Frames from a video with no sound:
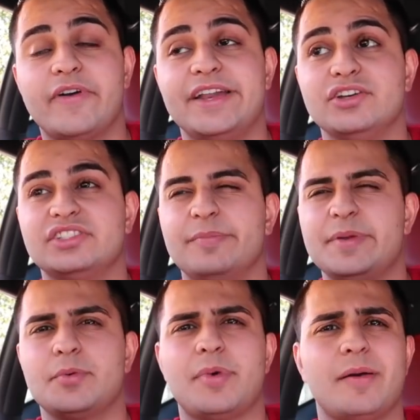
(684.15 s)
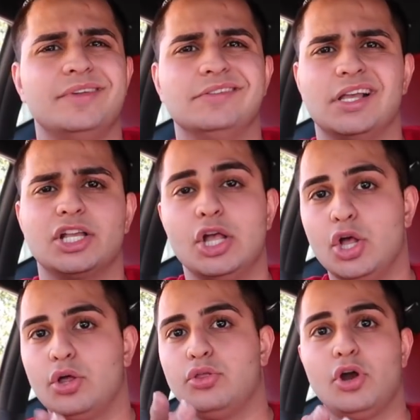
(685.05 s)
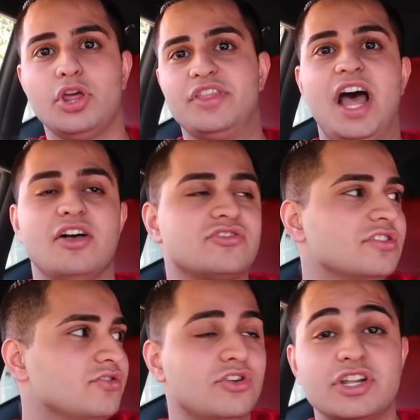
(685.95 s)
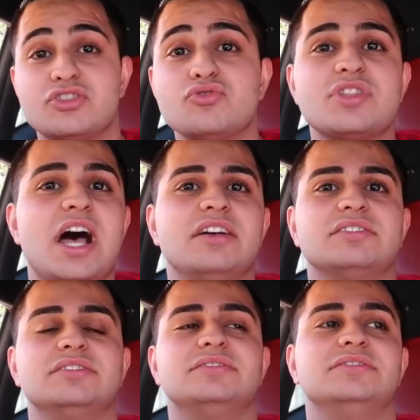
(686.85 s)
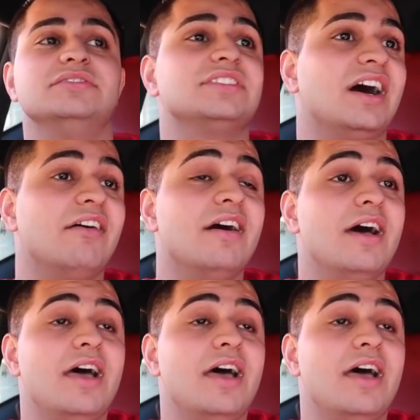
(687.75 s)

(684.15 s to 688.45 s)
I know some people probably like 30,000, 32,000. So